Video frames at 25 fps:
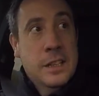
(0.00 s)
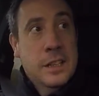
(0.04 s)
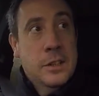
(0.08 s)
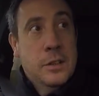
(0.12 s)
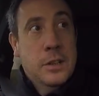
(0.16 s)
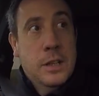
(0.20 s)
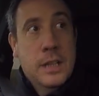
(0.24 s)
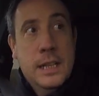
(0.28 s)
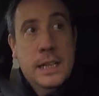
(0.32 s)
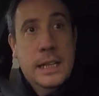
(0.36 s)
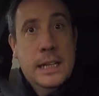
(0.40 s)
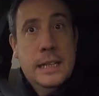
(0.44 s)

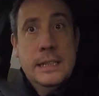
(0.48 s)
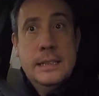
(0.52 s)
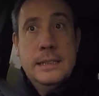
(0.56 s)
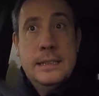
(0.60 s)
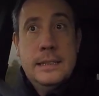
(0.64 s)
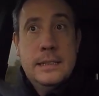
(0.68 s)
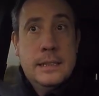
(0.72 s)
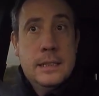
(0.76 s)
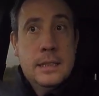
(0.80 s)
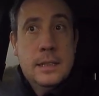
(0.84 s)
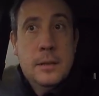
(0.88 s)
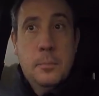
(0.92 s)
Well, it
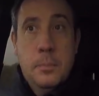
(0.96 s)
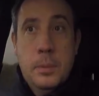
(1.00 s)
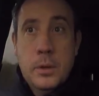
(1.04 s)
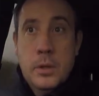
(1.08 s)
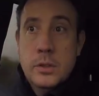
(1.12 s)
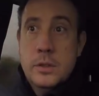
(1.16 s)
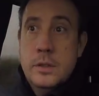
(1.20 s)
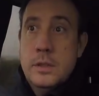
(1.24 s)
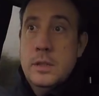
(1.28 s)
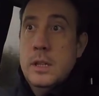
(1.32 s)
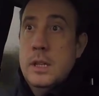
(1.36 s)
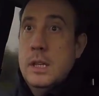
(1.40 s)
is,
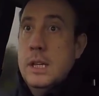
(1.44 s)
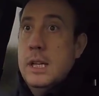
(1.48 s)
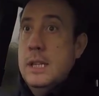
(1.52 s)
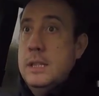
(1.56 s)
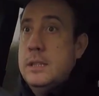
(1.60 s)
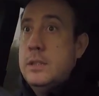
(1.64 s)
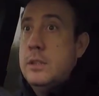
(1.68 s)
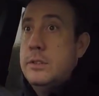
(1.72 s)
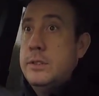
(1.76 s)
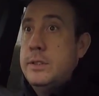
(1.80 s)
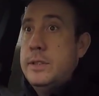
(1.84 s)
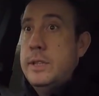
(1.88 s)
but
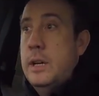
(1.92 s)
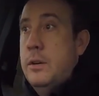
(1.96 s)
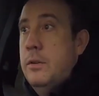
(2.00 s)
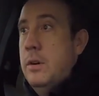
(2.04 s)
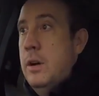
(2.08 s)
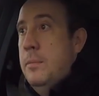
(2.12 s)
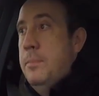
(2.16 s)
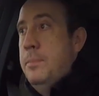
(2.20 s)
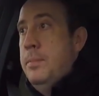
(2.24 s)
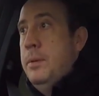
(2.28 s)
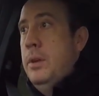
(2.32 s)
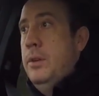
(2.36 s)
it's also
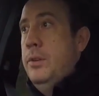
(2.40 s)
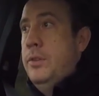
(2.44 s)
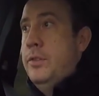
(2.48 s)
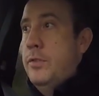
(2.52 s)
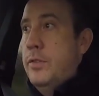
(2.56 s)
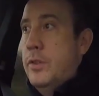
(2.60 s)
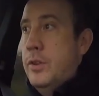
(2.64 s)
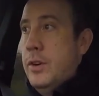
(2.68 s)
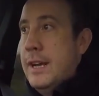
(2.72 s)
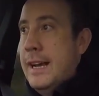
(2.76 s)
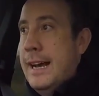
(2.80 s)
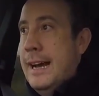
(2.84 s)
a
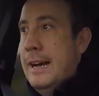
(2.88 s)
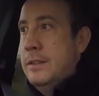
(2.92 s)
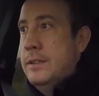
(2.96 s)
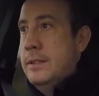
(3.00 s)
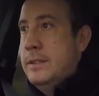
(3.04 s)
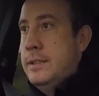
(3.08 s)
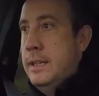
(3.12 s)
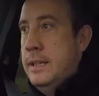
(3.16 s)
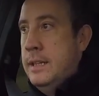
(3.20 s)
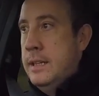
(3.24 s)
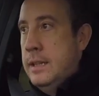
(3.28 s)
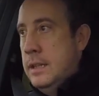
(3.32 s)
beautiful
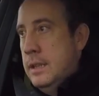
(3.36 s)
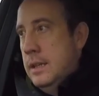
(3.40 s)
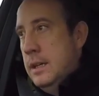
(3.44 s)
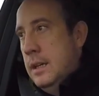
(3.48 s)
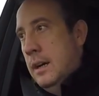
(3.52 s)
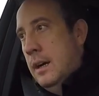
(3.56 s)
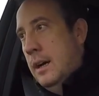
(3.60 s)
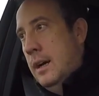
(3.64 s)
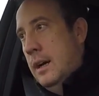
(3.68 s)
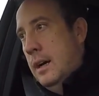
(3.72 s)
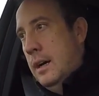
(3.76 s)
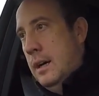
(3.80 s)
county.
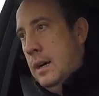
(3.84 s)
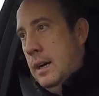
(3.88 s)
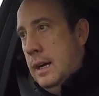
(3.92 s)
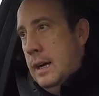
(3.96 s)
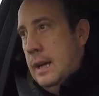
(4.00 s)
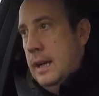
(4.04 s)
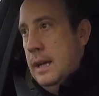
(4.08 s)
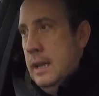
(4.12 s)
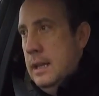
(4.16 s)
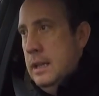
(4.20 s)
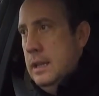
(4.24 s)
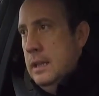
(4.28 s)
Uh,
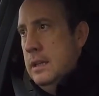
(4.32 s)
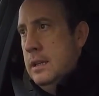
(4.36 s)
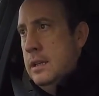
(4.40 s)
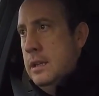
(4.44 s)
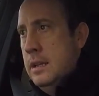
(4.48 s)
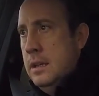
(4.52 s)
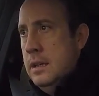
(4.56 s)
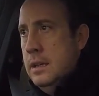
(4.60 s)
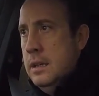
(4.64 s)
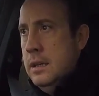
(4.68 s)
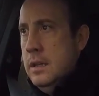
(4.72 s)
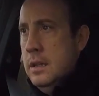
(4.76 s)

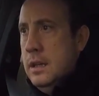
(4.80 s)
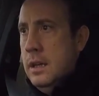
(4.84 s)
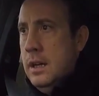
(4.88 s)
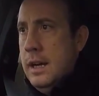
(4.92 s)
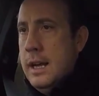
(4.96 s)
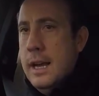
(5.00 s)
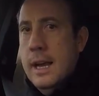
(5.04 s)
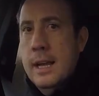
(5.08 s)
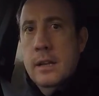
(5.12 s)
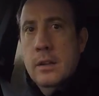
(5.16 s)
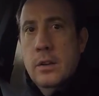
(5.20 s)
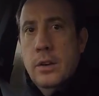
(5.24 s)
and
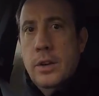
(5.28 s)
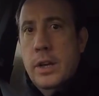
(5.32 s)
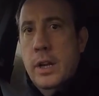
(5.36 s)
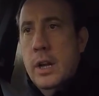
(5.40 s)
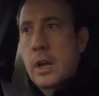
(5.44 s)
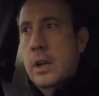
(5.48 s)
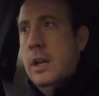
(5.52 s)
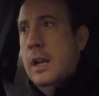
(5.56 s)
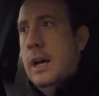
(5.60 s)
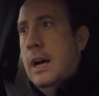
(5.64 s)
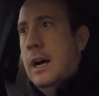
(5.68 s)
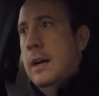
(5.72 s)
again, looking
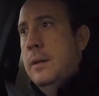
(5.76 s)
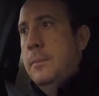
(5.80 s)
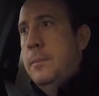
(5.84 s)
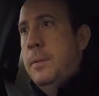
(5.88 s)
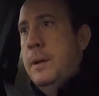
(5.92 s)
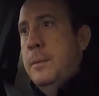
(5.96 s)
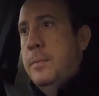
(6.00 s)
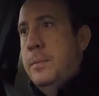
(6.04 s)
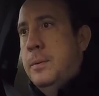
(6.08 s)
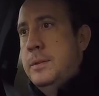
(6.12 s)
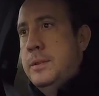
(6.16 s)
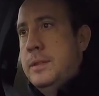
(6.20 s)
online,
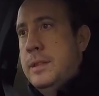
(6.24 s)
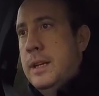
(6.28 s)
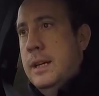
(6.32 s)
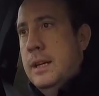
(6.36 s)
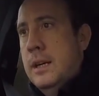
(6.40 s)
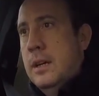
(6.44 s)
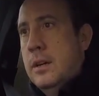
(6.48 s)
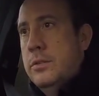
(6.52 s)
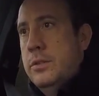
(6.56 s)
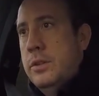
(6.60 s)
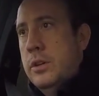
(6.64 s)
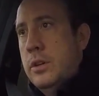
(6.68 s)
people
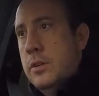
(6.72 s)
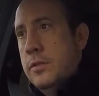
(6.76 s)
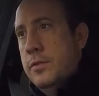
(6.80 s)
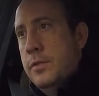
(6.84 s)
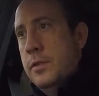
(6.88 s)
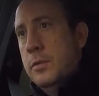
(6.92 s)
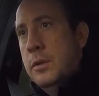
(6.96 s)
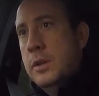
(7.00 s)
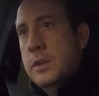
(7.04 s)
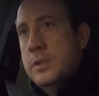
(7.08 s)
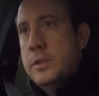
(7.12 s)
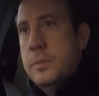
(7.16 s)
say, "Oh,
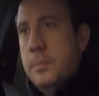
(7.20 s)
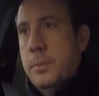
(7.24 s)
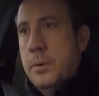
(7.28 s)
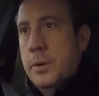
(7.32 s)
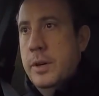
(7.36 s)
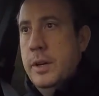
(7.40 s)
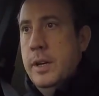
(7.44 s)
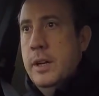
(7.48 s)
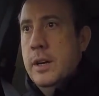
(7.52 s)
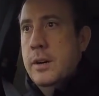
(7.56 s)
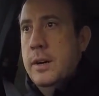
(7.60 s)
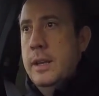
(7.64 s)
Norfolk, what's the
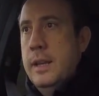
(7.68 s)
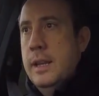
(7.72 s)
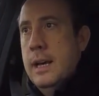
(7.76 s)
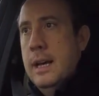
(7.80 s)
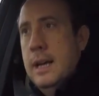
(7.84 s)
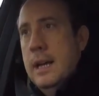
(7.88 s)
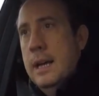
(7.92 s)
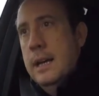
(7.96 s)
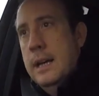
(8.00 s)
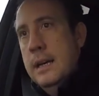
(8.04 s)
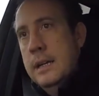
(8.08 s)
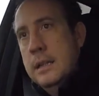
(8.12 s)
point going
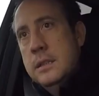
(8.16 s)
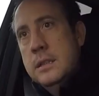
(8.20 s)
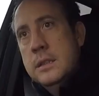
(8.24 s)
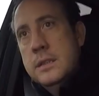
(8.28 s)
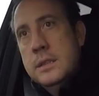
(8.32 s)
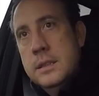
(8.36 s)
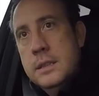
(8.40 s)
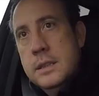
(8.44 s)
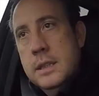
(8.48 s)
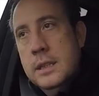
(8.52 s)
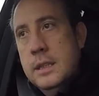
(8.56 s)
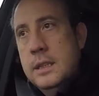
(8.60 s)
there?
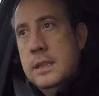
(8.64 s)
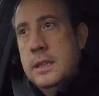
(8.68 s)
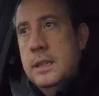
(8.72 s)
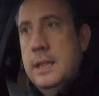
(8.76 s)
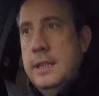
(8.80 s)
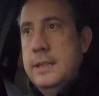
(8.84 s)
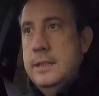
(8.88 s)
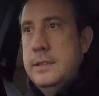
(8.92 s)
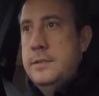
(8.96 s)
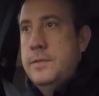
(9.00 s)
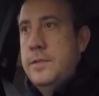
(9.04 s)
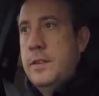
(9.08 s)
Uh,
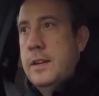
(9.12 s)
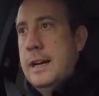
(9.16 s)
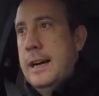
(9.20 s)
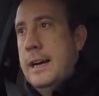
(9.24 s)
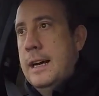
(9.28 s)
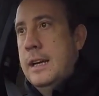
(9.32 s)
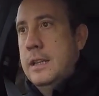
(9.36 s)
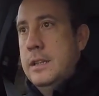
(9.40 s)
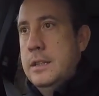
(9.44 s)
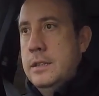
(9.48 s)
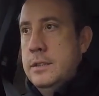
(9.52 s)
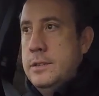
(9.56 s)
it's
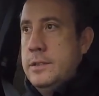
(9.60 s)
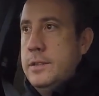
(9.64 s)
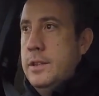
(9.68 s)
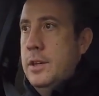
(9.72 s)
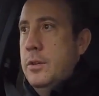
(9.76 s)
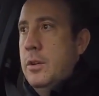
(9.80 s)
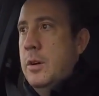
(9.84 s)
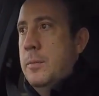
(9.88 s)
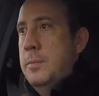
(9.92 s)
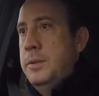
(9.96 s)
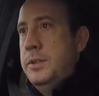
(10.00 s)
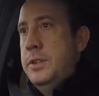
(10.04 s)
flat. There's
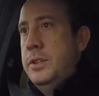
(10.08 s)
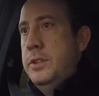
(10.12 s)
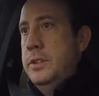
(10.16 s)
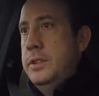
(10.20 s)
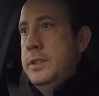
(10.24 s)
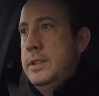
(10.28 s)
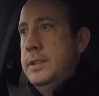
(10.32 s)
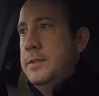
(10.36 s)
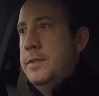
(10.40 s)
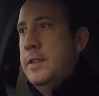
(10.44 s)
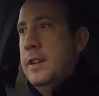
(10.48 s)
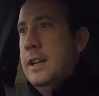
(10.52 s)
no
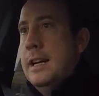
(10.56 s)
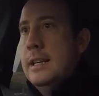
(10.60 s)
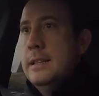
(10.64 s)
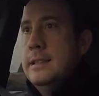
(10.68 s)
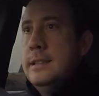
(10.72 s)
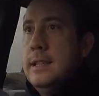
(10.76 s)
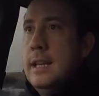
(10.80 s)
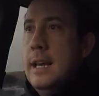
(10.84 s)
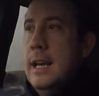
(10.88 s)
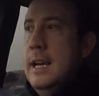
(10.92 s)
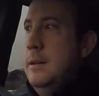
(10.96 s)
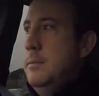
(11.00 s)
opportunities for
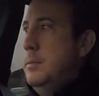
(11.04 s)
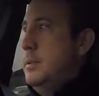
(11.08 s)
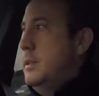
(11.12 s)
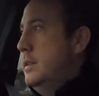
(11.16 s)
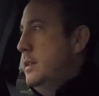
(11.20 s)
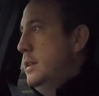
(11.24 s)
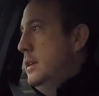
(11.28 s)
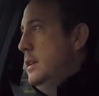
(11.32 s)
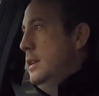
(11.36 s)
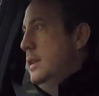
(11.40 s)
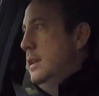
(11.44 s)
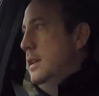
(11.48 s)

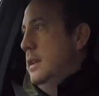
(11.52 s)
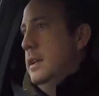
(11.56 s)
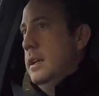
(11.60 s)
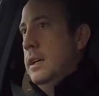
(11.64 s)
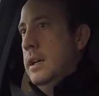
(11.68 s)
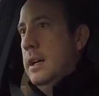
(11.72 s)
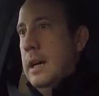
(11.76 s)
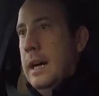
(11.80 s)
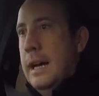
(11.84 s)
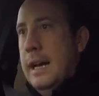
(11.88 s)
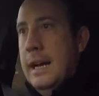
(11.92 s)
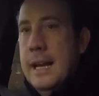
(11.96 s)
landscapes."
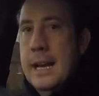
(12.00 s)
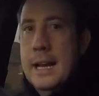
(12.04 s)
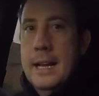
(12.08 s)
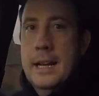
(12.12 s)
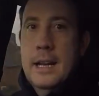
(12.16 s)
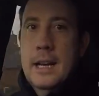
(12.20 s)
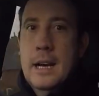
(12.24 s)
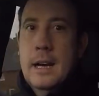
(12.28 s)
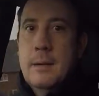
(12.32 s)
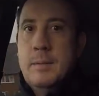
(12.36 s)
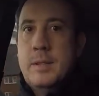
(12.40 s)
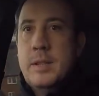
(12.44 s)

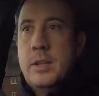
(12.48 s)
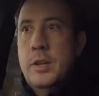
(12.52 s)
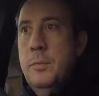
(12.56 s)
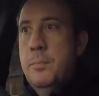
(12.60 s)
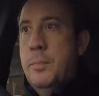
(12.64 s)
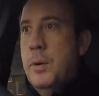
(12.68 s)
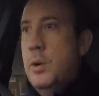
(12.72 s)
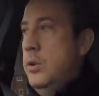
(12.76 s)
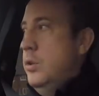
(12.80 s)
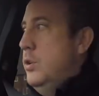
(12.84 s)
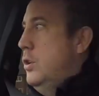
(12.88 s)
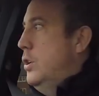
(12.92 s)
Again,
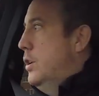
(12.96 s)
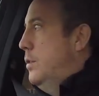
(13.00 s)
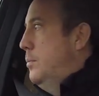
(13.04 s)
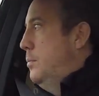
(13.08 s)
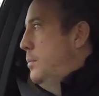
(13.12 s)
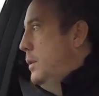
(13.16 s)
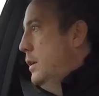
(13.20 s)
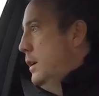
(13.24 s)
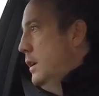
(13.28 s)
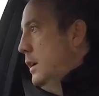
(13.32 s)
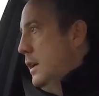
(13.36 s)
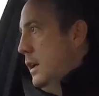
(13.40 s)
absolute
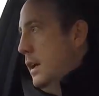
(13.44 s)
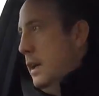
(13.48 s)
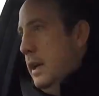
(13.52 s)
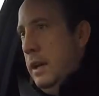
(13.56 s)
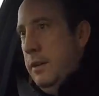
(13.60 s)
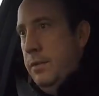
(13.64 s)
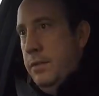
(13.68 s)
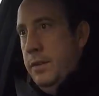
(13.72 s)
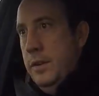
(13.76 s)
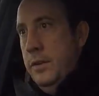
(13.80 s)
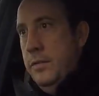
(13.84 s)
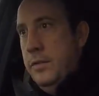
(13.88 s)
bunkum.
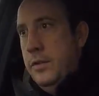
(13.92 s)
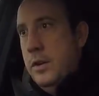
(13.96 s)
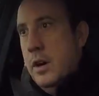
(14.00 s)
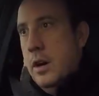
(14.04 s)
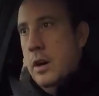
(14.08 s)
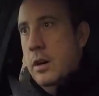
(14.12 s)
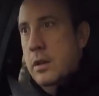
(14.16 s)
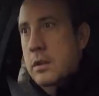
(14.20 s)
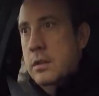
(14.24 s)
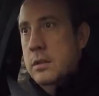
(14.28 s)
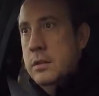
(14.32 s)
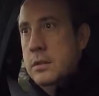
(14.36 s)
If you've
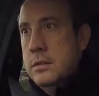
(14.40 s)
got